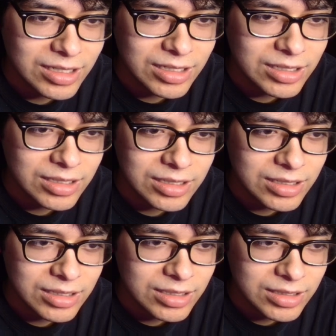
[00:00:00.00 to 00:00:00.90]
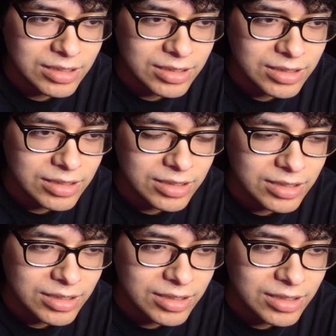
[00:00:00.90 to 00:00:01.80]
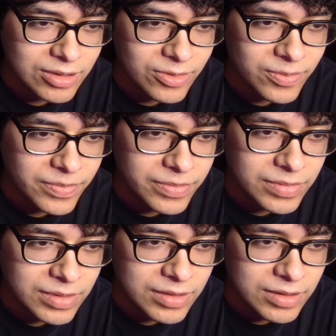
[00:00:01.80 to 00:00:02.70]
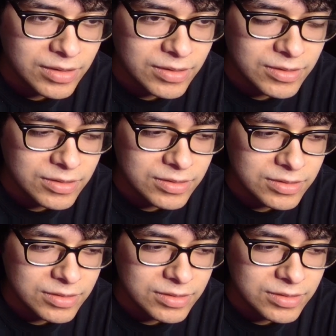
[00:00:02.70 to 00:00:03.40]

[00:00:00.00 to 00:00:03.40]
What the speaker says: (no one is talking)